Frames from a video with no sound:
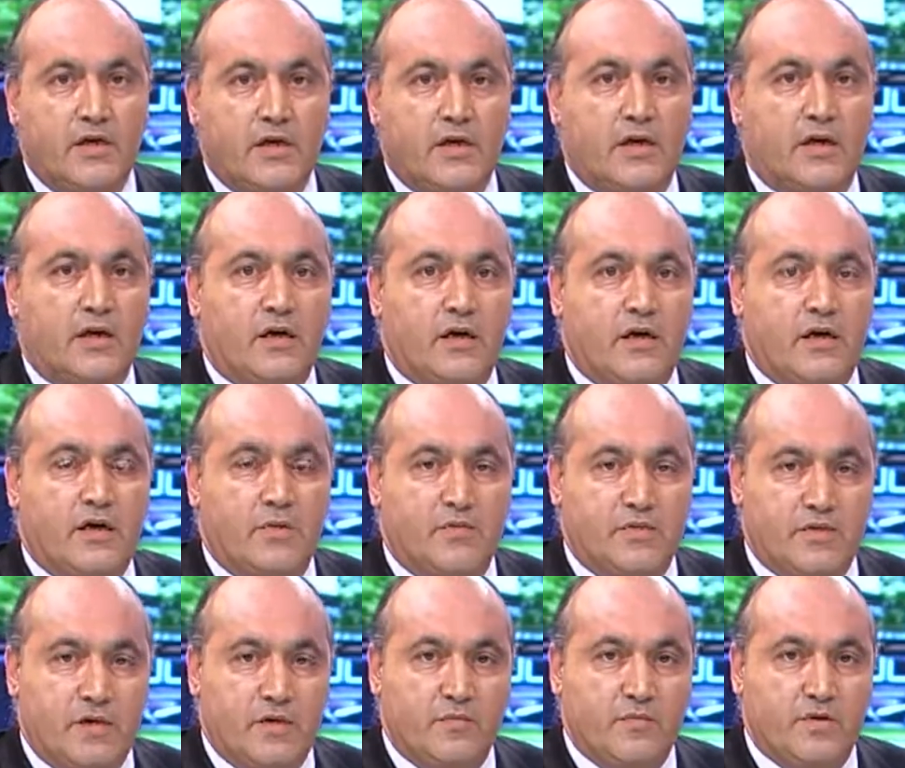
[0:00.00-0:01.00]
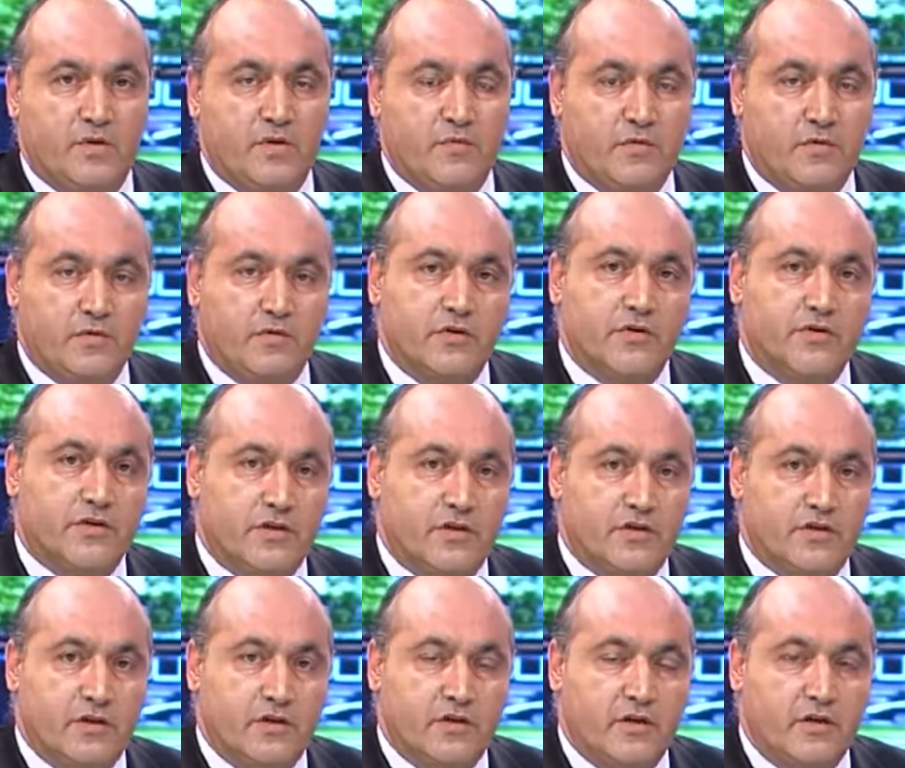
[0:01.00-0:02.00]
I am Simon De Bona,
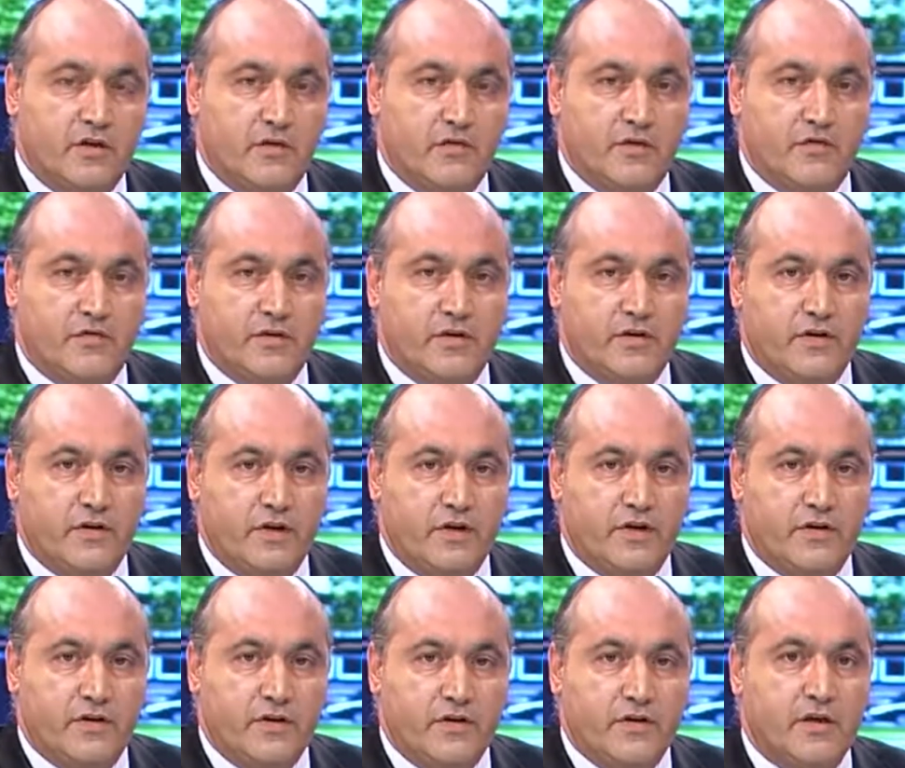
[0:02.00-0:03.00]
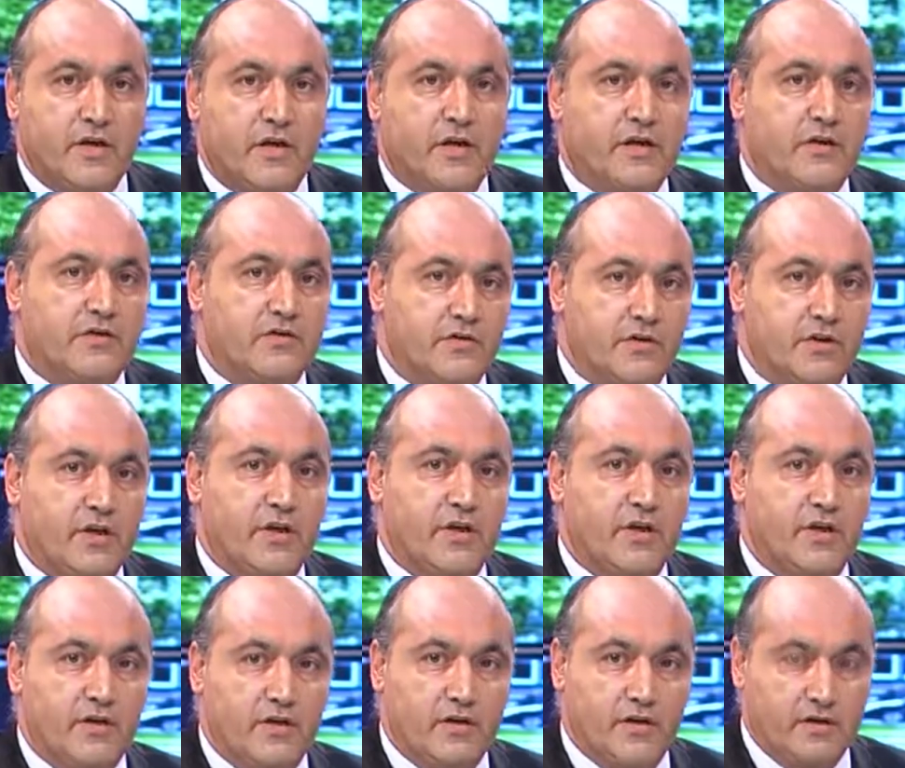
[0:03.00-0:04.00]
General Secretary of the Federation, and
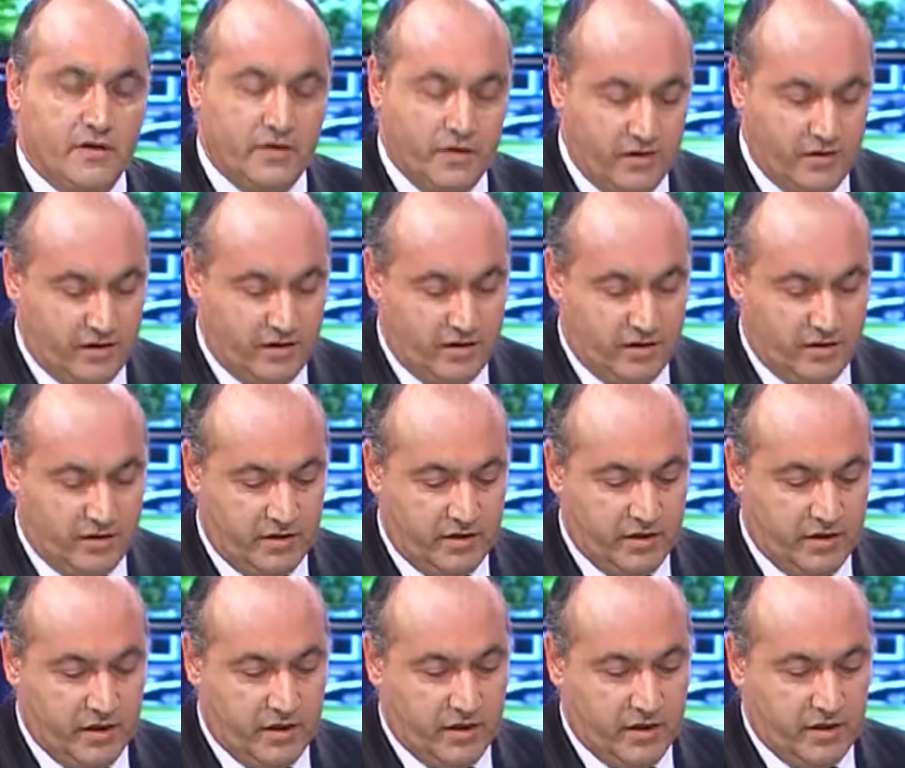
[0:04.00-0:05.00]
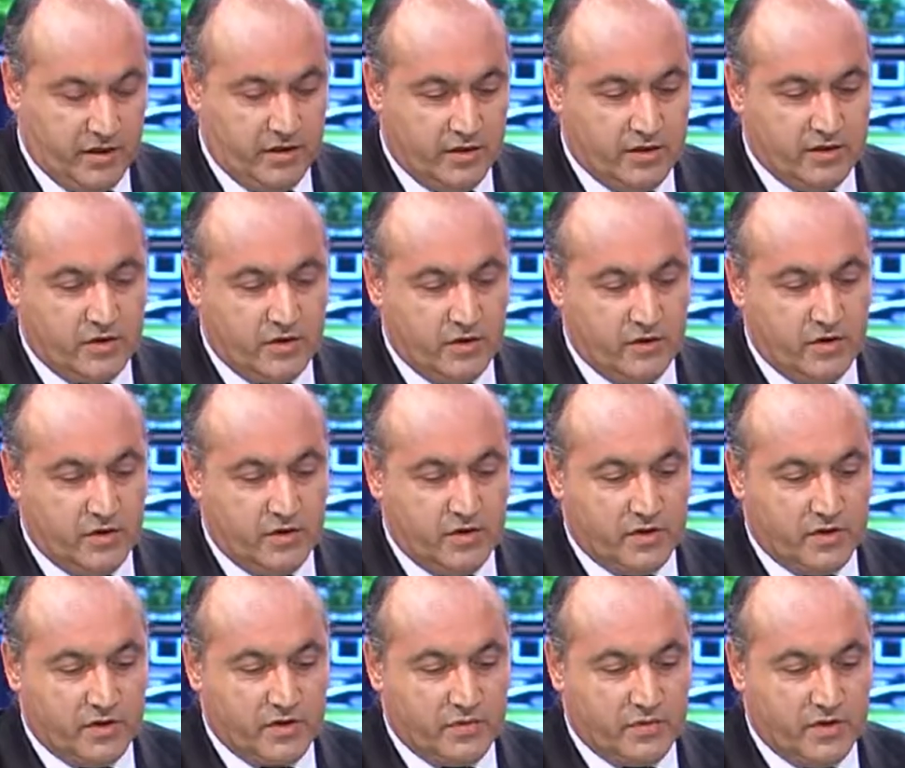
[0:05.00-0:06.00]
today in the studio
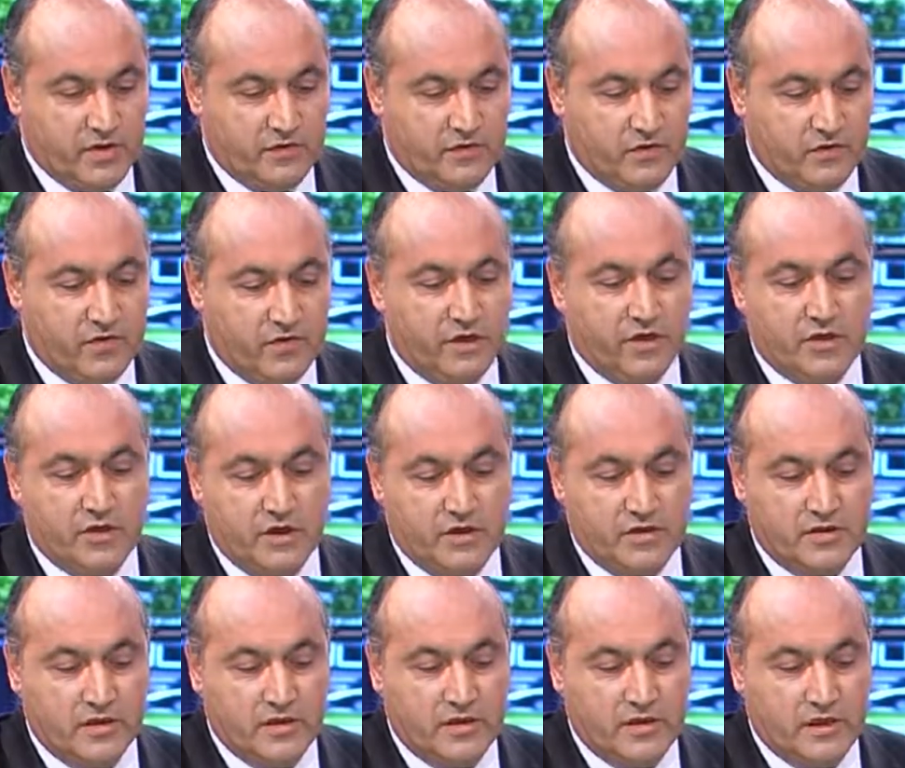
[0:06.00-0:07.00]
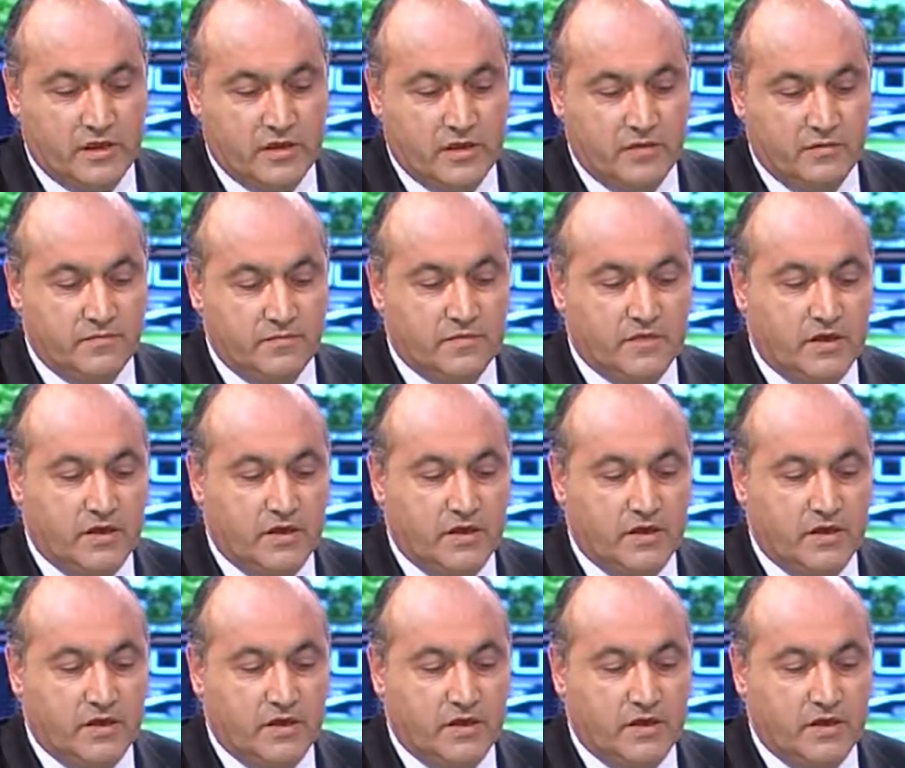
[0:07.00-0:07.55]
with us we have Dr. Charles Attard.